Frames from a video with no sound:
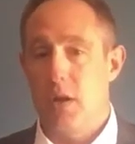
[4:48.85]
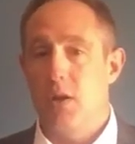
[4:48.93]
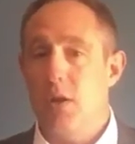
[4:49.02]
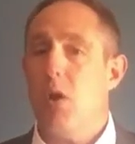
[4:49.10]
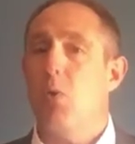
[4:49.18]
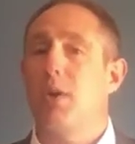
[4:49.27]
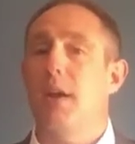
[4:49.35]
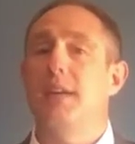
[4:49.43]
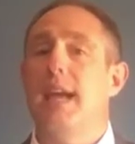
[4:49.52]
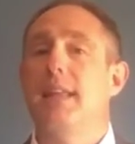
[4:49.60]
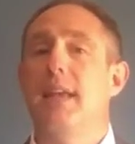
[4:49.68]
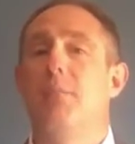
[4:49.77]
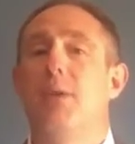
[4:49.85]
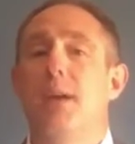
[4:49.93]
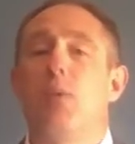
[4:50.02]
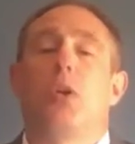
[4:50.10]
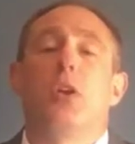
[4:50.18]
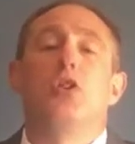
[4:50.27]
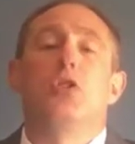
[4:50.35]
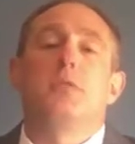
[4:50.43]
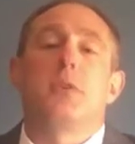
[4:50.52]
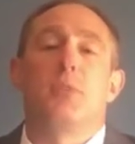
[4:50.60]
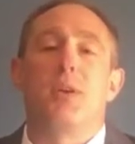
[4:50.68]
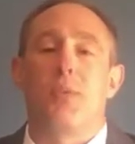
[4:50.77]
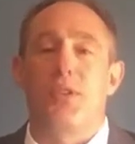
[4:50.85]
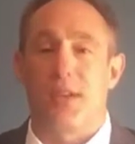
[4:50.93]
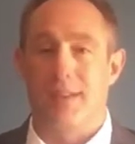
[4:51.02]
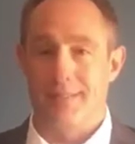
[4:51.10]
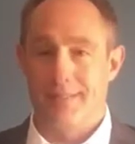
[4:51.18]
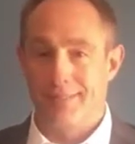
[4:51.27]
No, we're going to take that money and we're going to do something with it.